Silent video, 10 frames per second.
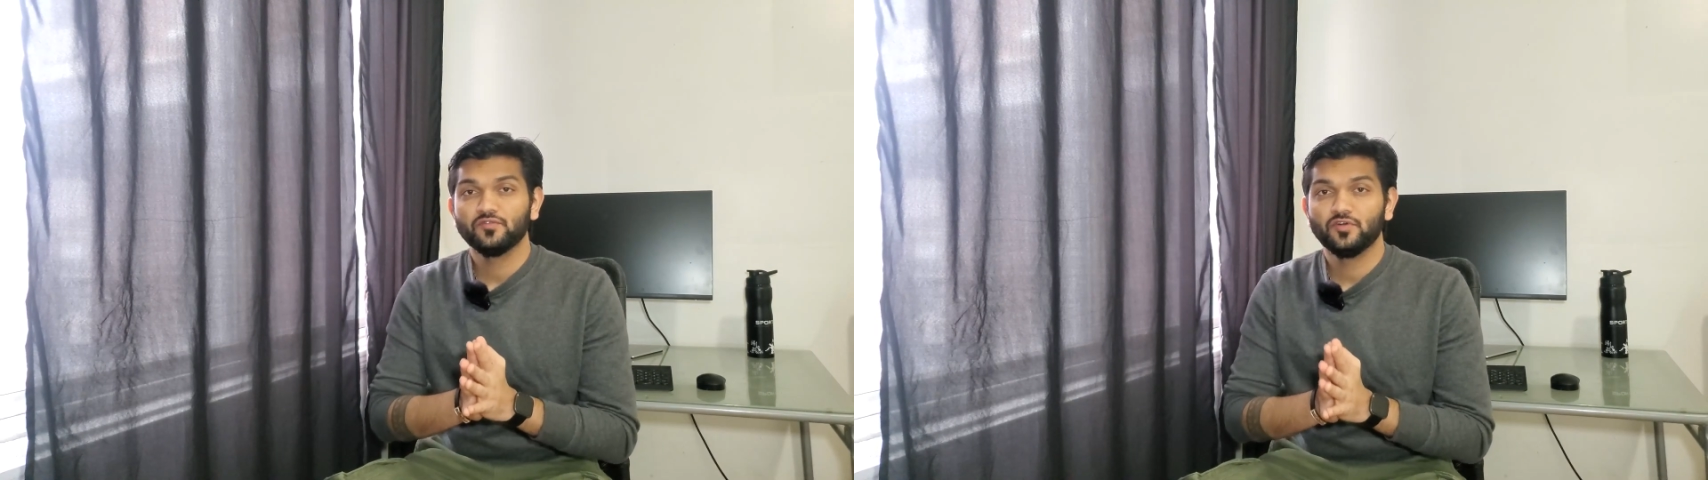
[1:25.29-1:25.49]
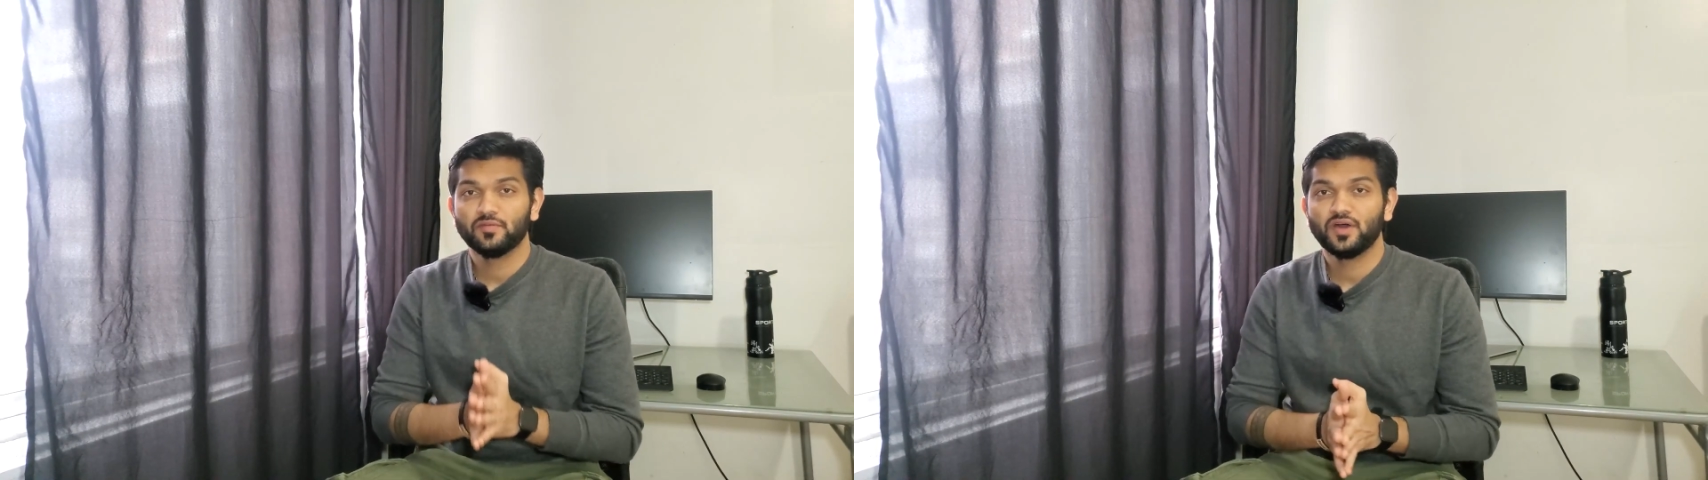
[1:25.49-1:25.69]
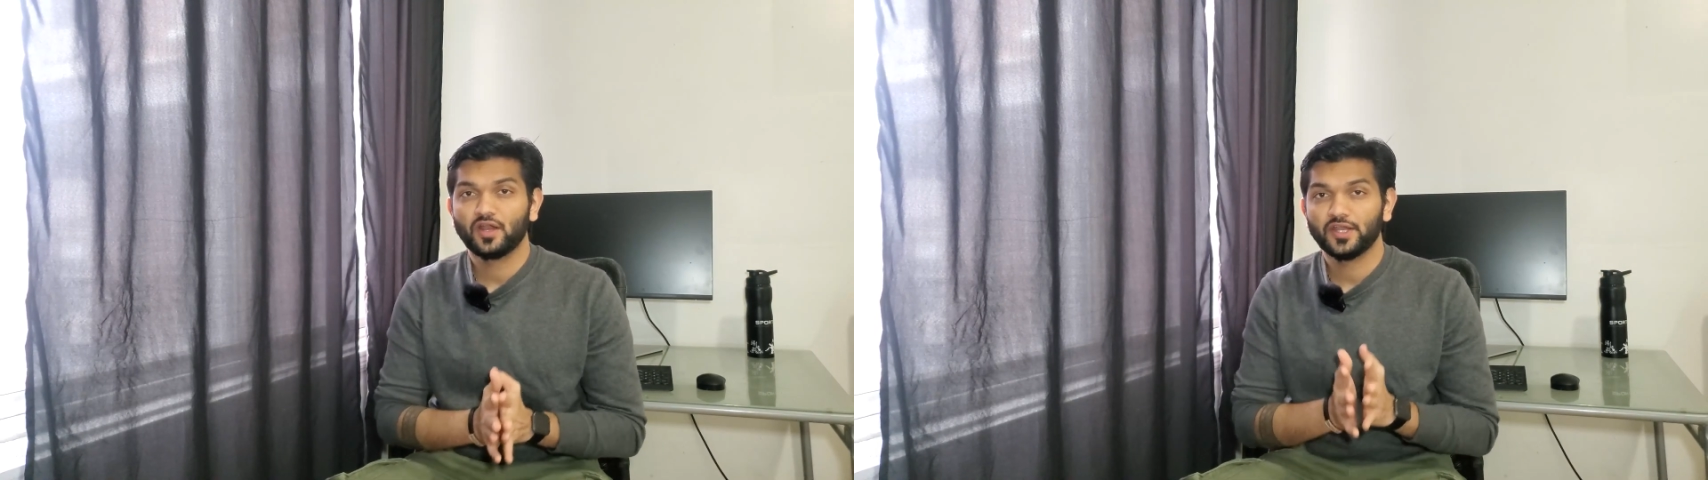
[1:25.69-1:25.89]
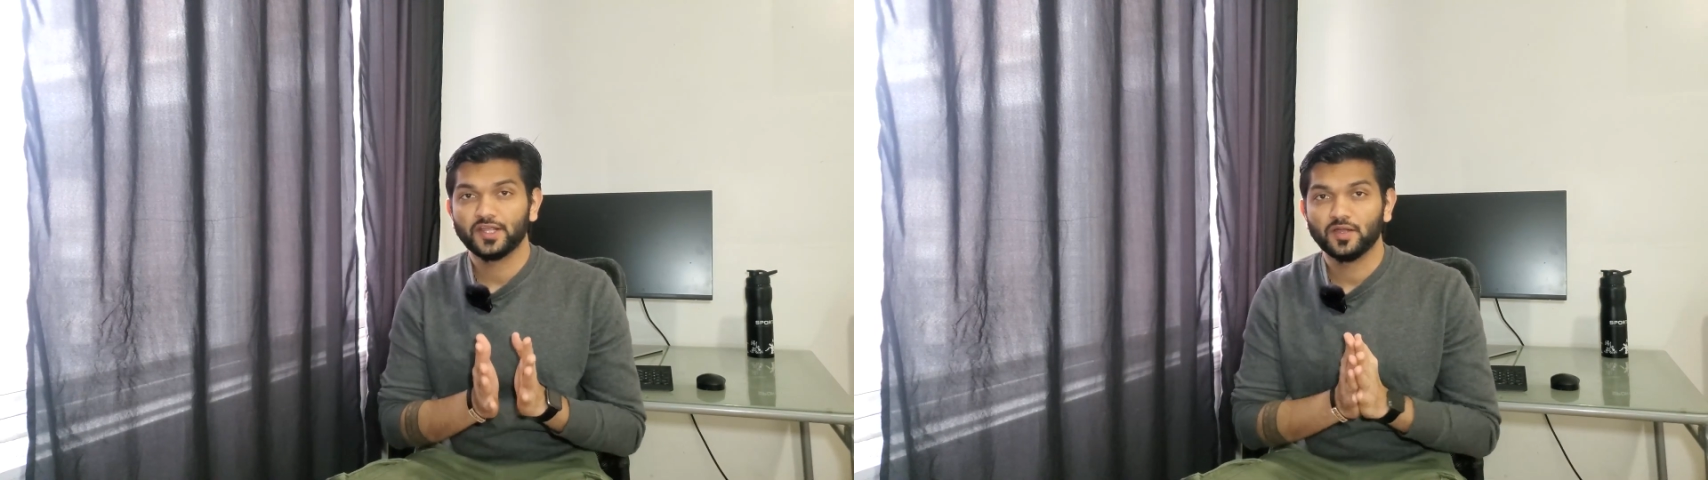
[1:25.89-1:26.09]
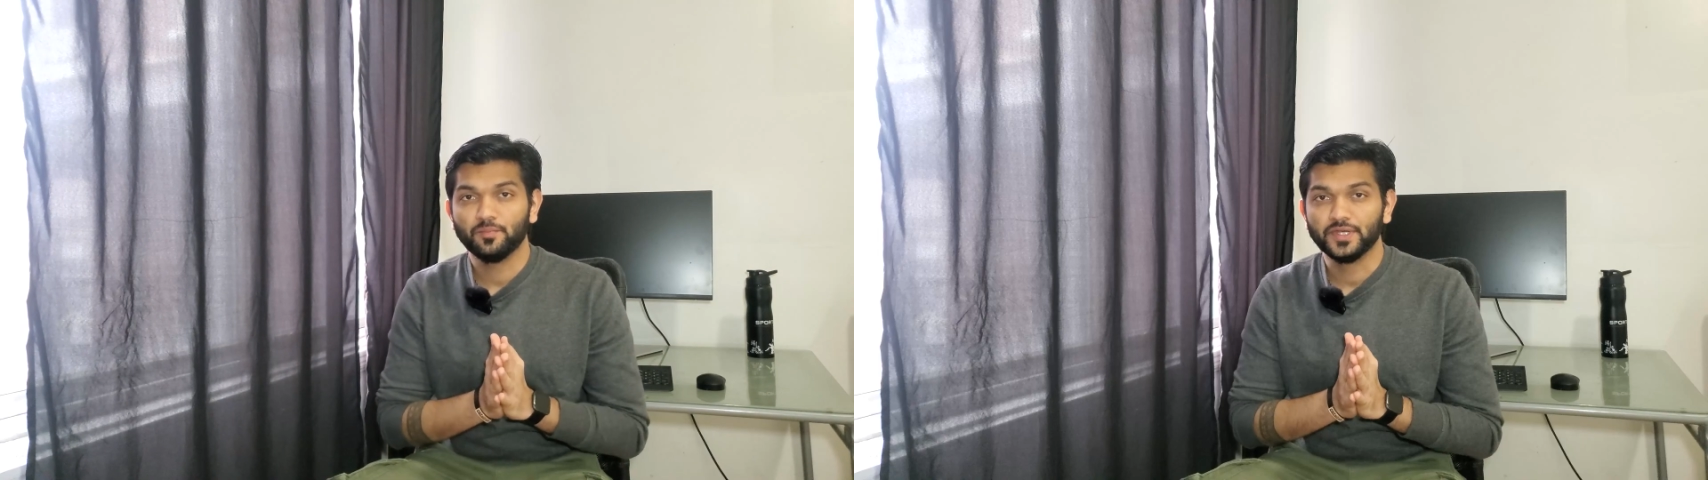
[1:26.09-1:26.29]
for a marketing
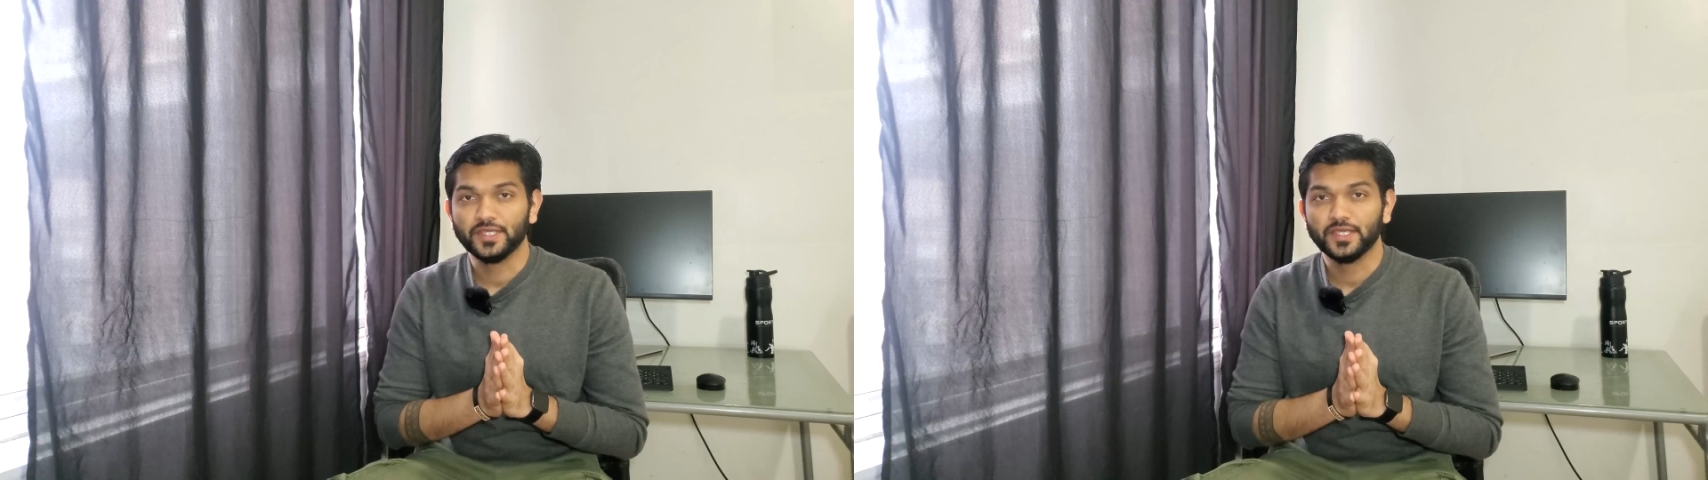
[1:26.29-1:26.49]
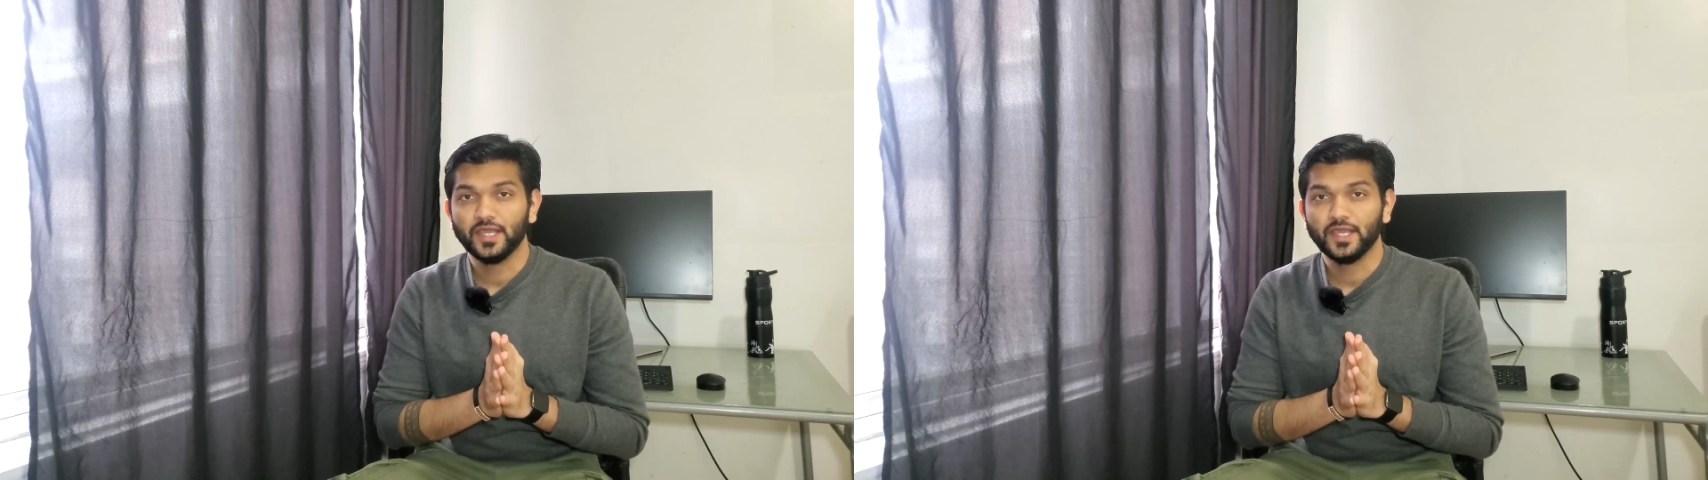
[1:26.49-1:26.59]
company